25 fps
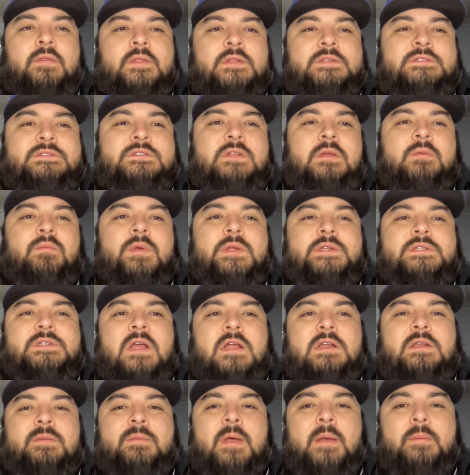There's some we
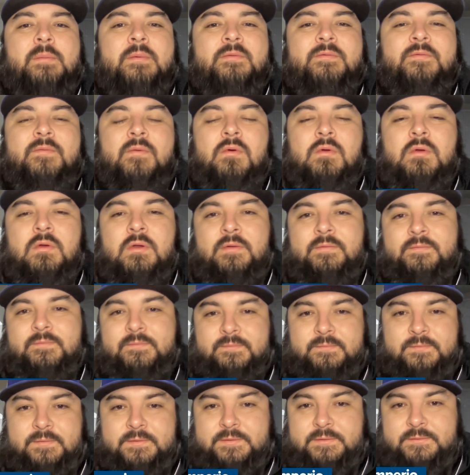talked about before of,
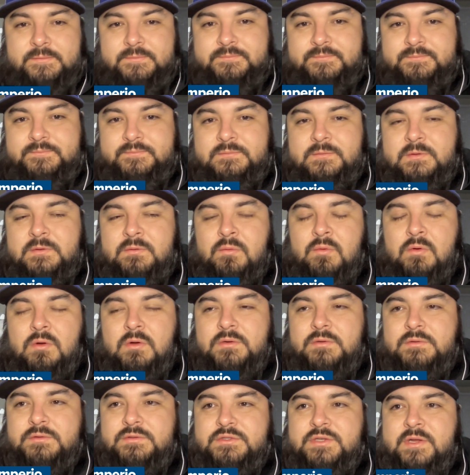you know,
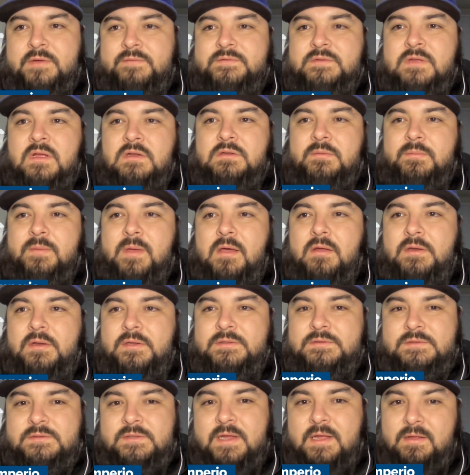or Jeff talked about
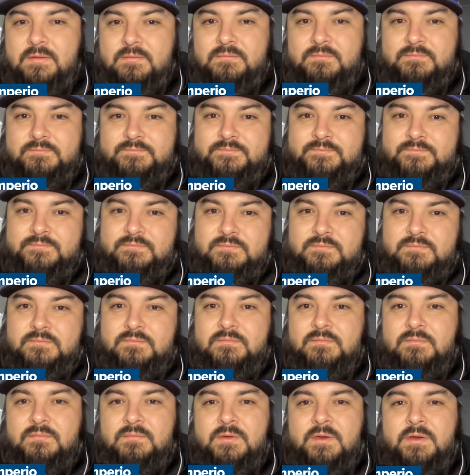is, yeah,
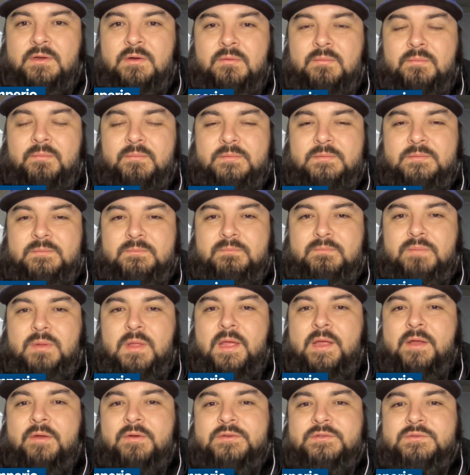you know,
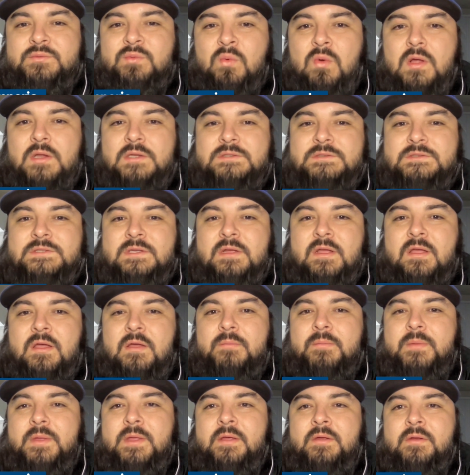players want to
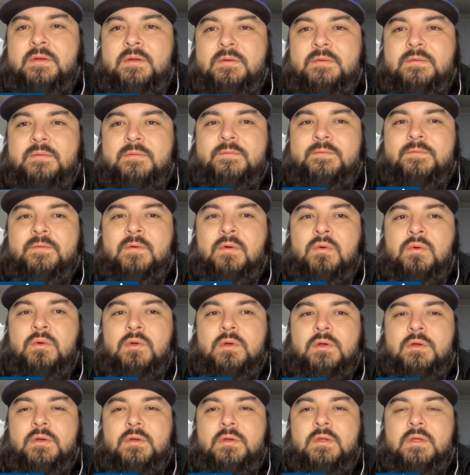come here
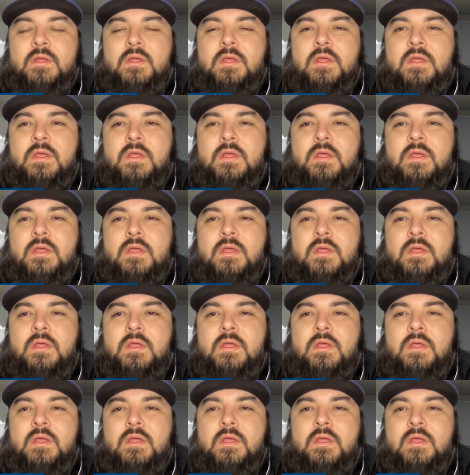for